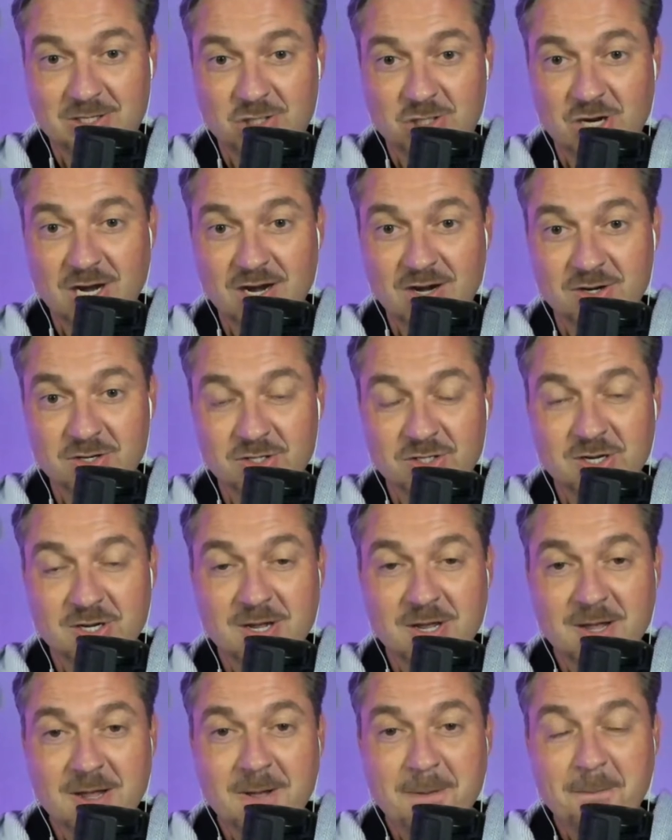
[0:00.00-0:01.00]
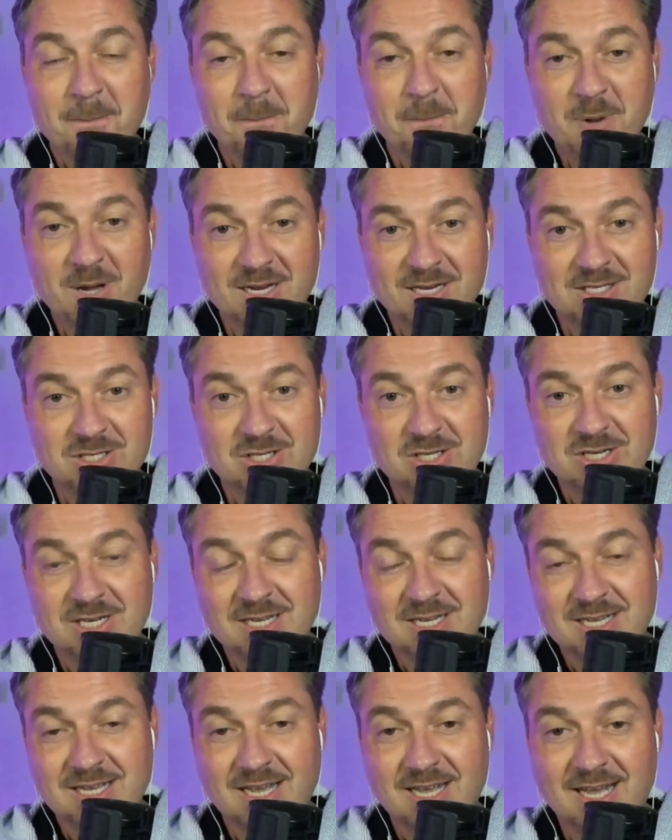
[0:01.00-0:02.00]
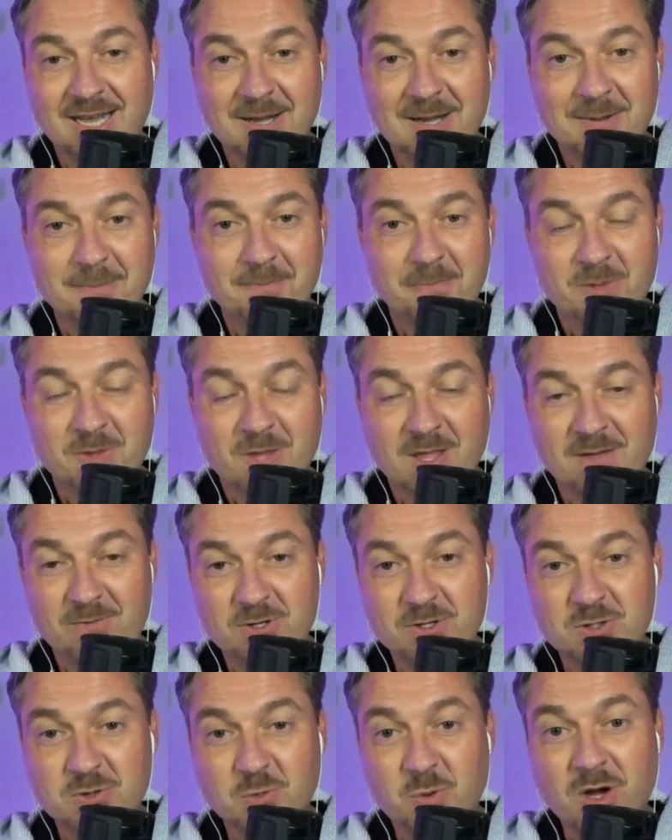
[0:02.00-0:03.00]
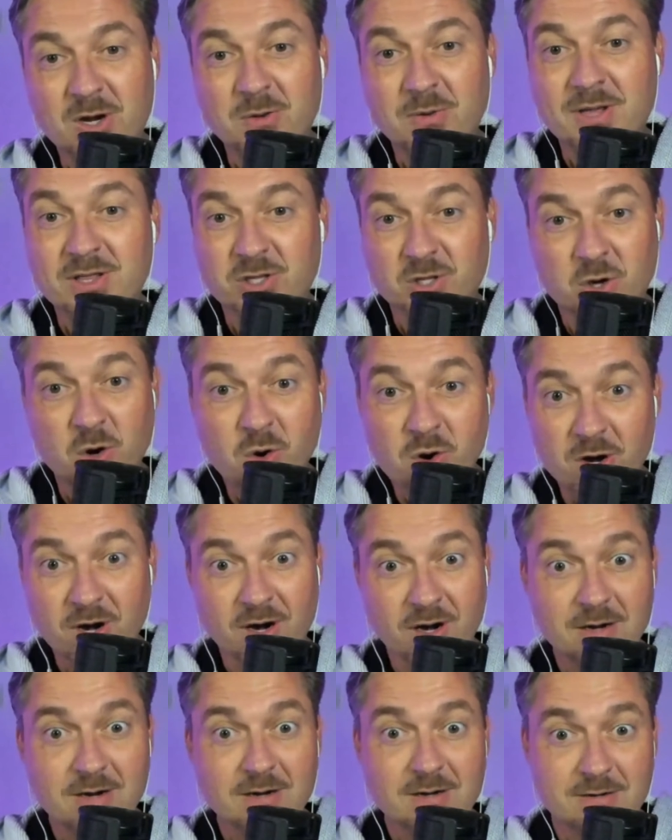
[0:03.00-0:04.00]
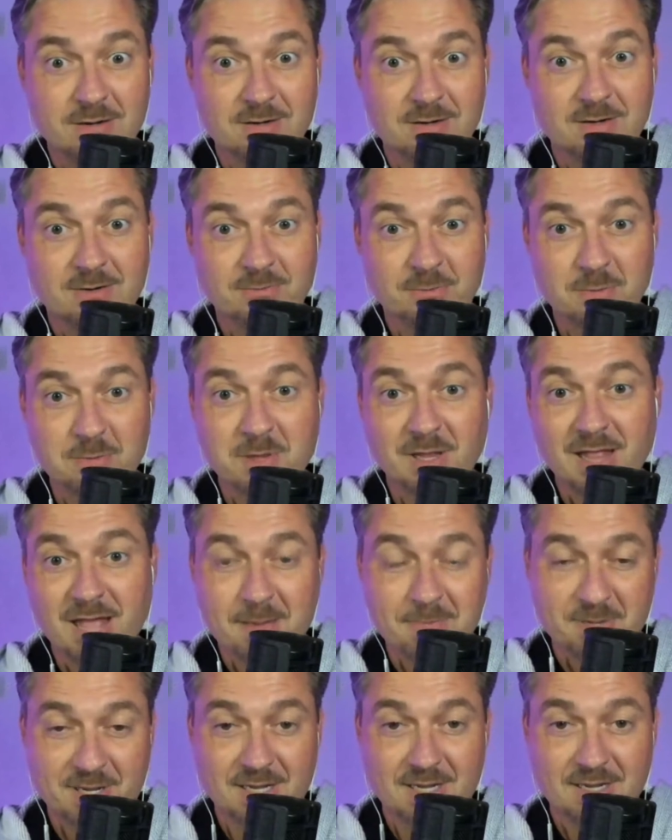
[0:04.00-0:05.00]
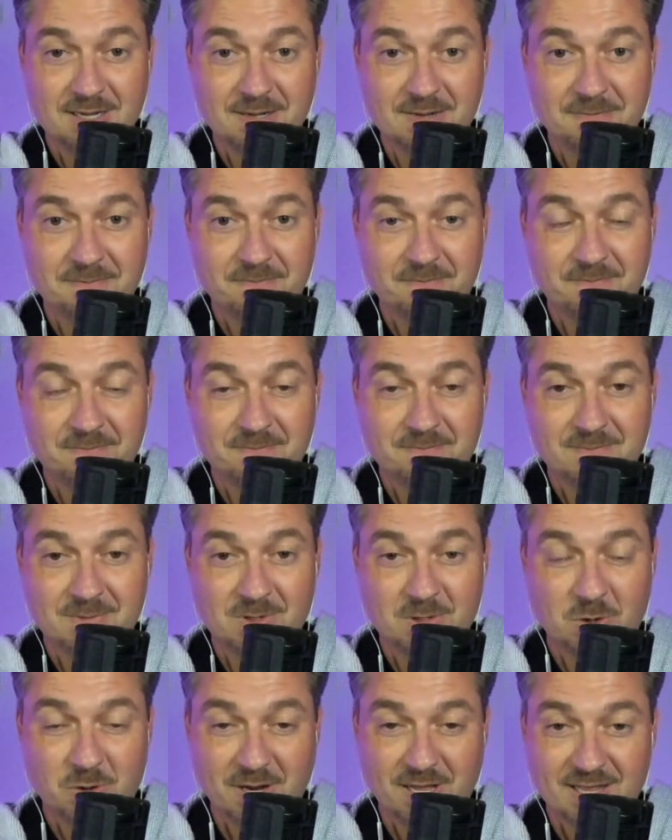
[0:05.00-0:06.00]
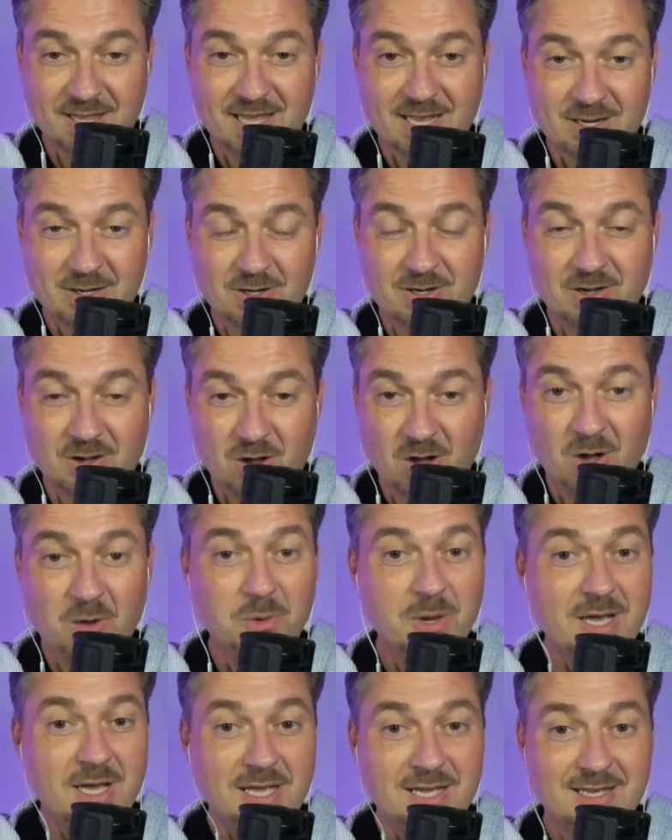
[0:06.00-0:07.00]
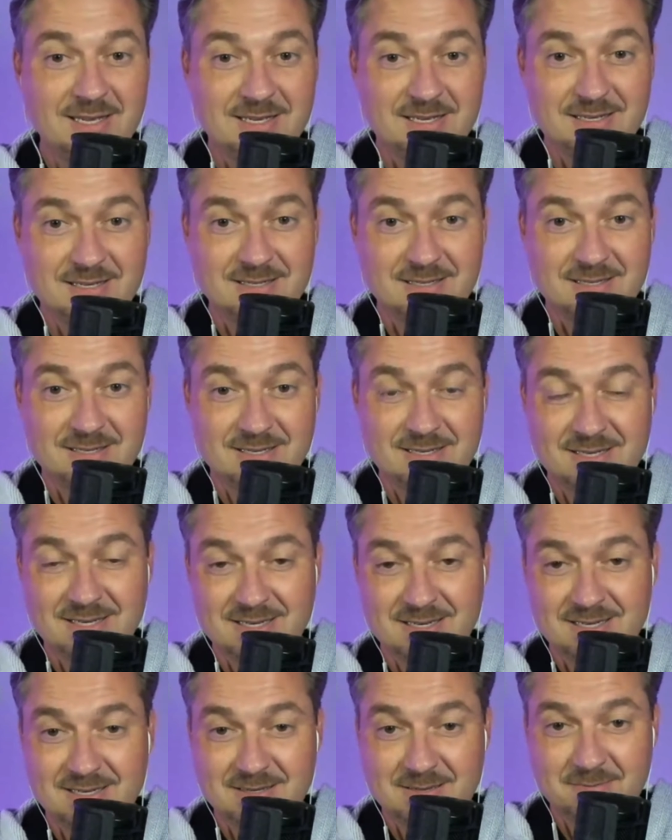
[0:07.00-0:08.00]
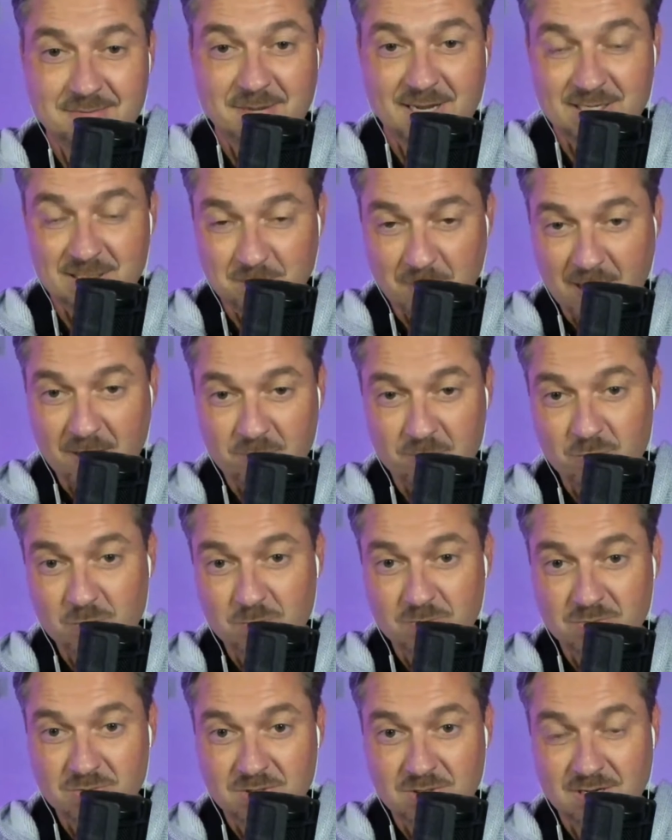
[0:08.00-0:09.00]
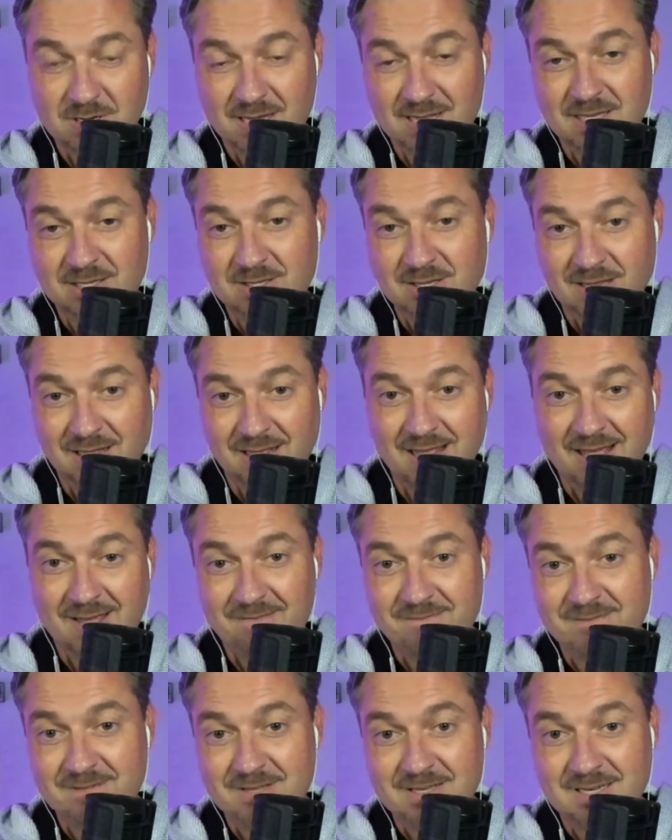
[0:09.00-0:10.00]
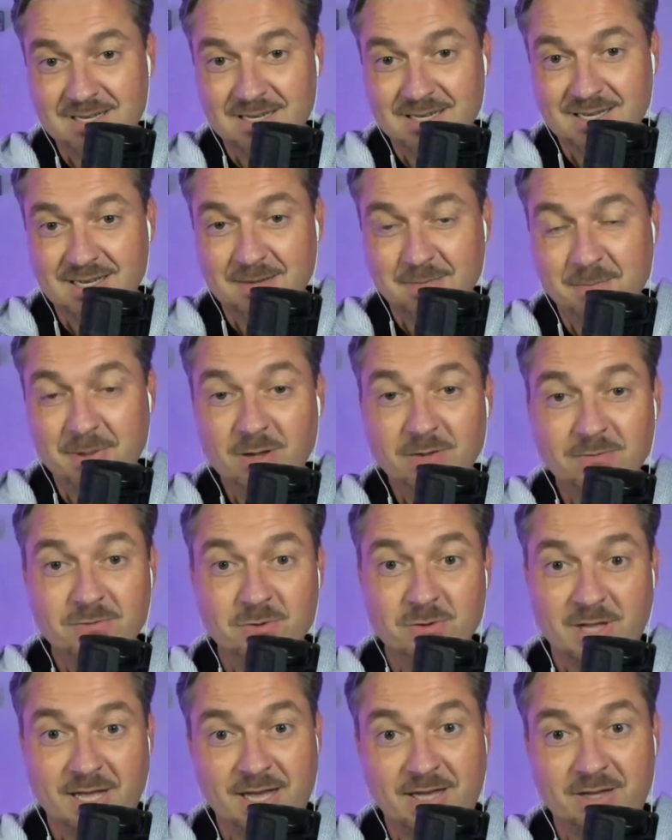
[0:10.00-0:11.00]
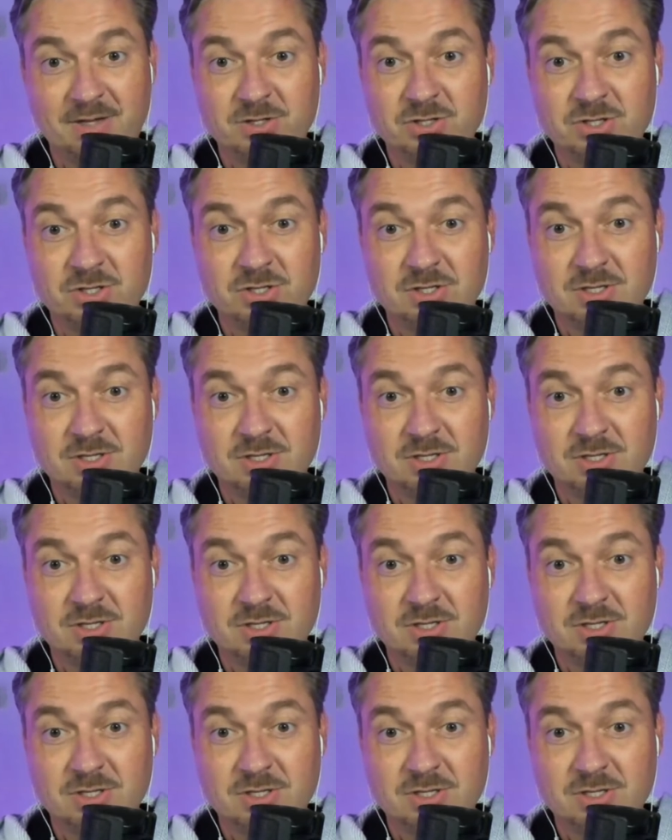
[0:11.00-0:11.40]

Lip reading: the chairs, but if you just walk around the corner from the lobby, go down that hallway, past the bathrooms, and then to the left, Bellevue Lounge,